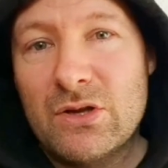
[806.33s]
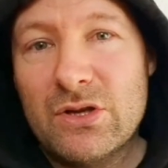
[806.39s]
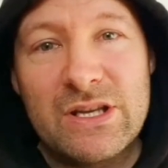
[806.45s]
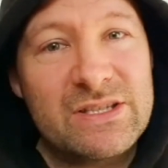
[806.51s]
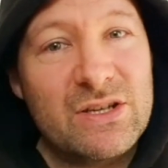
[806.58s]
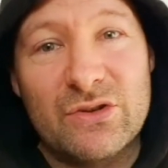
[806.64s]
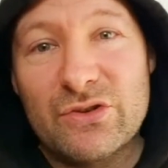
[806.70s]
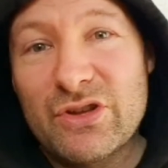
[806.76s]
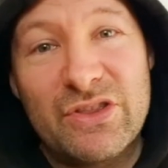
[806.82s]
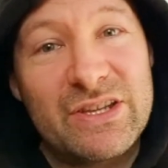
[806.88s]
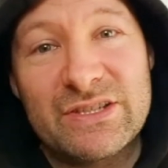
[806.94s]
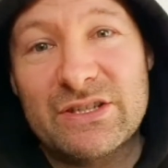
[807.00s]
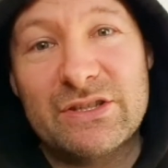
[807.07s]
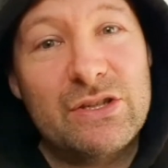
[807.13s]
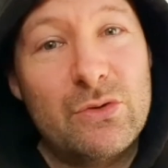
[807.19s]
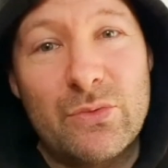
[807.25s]
It's got
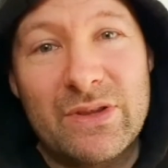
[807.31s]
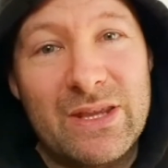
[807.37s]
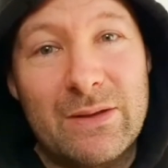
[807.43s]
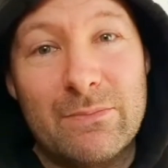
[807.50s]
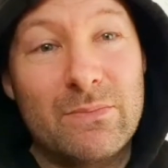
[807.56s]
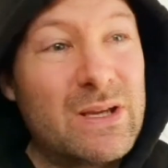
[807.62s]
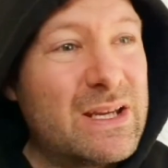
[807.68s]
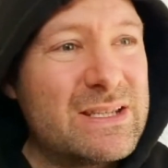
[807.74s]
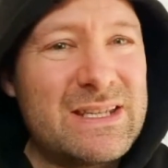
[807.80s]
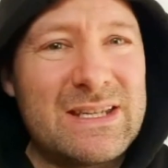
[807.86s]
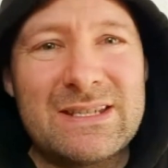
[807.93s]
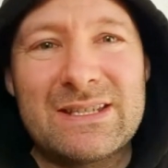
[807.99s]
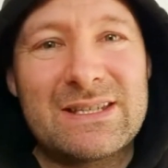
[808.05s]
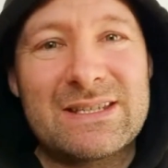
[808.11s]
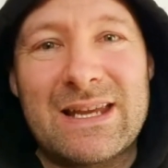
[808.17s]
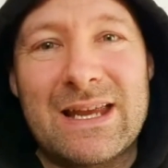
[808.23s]
nothing to do with him because
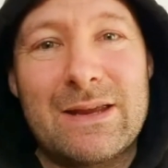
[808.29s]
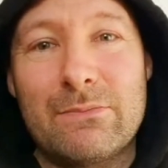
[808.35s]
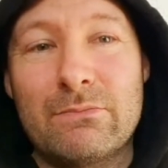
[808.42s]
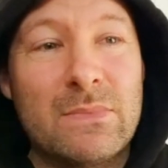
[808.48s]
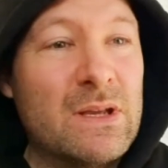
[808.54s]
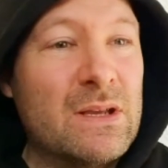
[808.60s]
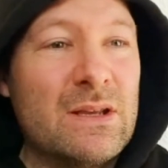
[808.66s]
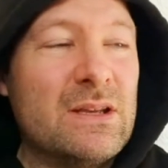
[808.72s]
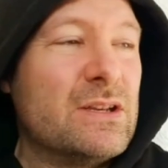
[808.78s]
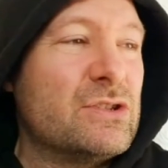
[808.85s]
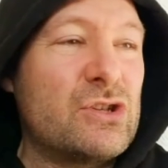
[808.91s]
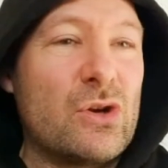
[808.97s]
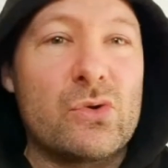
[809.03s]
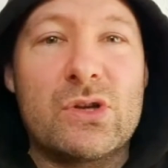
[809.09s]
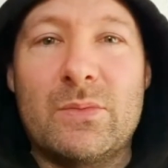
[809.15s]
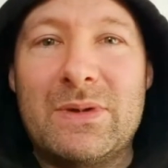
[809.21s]
he's the same
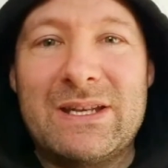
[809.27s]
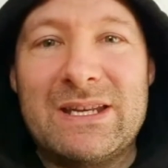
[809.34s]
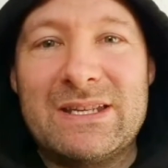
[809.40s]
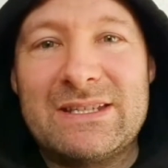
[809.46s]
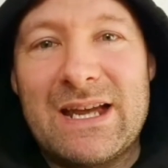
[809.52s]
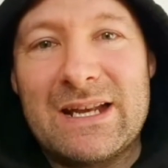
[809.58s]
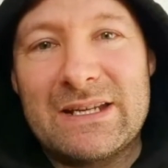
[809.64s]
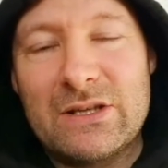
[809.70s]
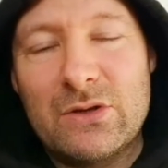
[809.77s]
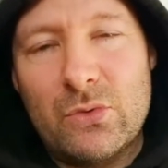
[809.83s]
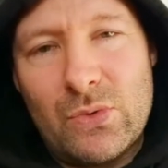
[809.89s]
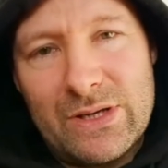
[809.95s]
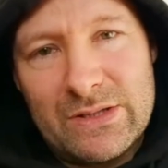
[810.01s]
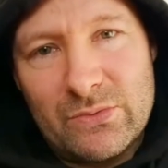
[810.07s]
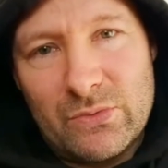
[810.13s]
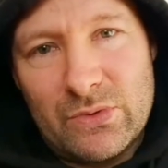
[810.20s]
joke-a-minute dad he
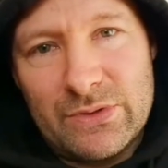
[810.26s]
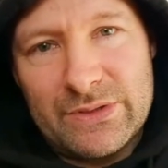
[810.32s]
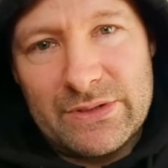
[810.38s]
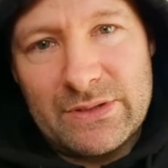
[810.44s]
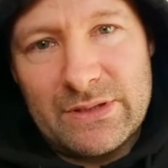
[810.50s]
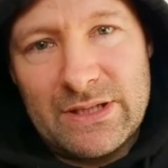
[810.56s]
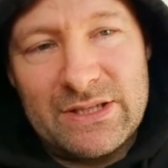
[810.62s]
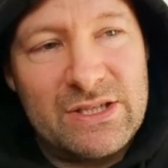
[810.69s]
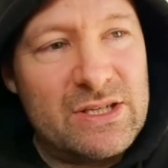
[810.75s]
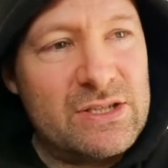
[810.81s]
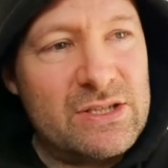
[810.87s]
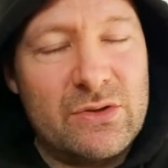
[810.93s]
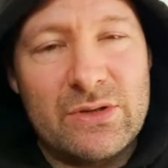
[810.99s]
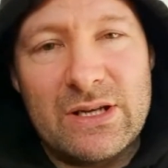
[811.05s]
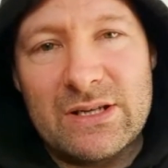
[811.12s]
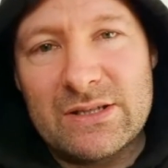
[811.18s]
always was. He's just
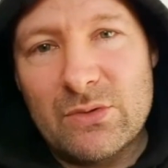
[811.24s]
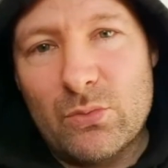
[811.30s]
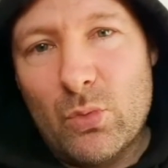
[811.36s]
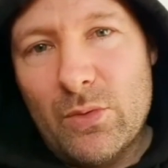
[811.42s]
doing it as